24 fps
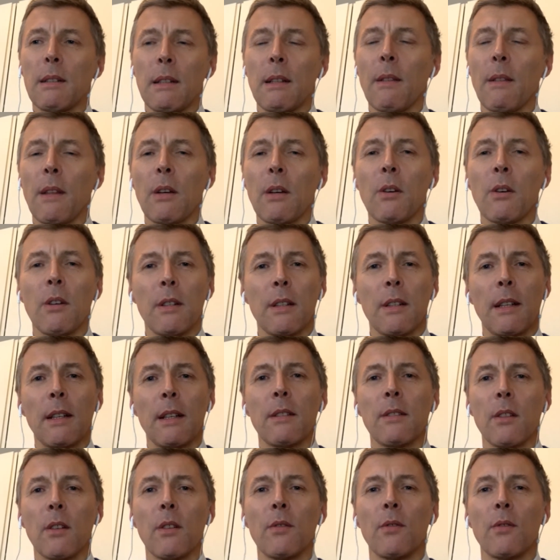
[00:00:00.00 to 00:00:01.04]
in the
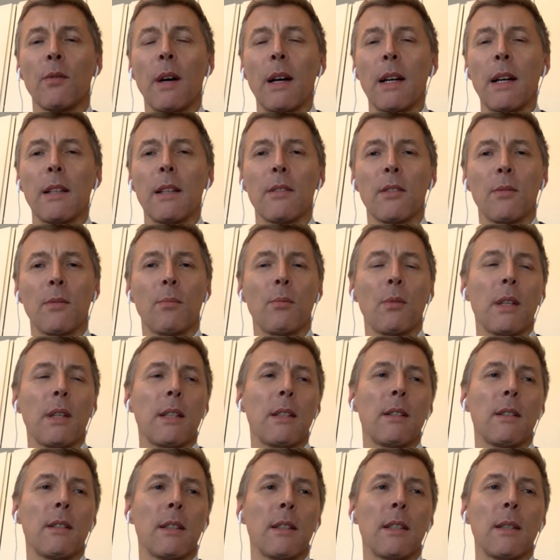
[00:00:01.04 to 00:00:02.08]
context of
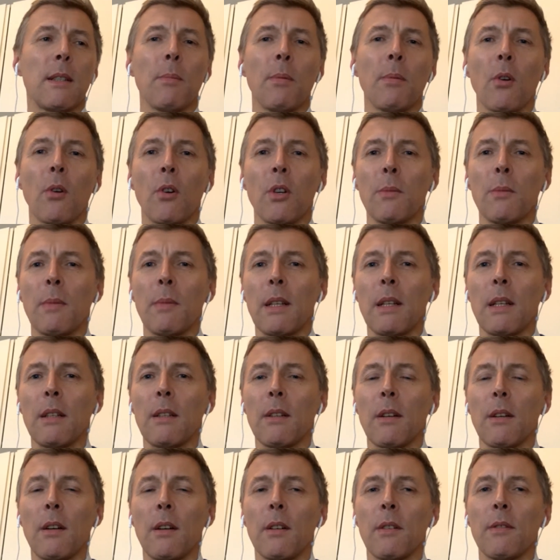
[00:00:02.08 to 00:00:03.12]
widespread uh,
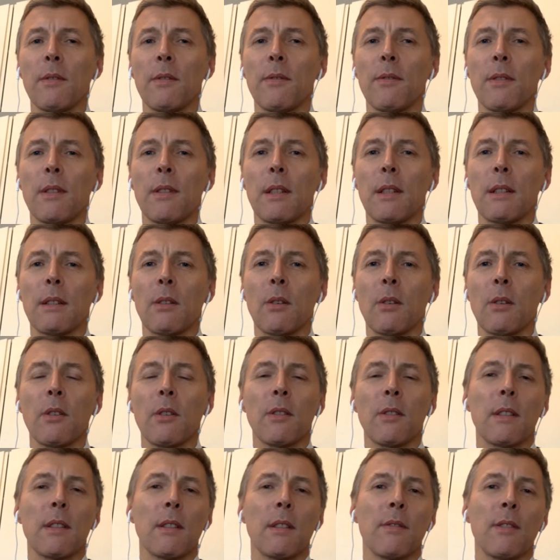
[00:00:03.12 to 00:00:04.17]
deployment of uh,
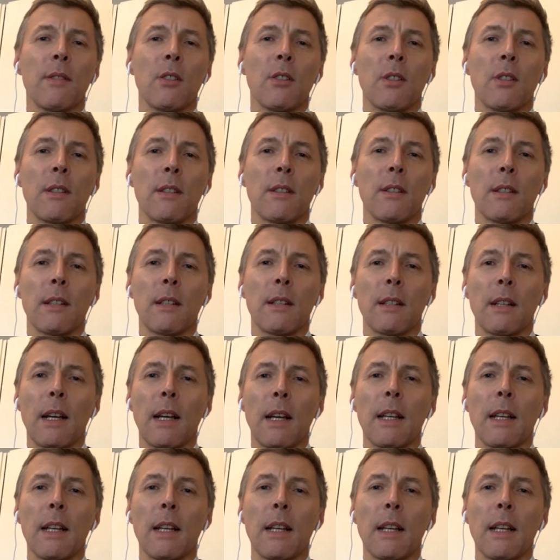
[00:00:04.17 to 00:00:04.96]
cost-efficient uh,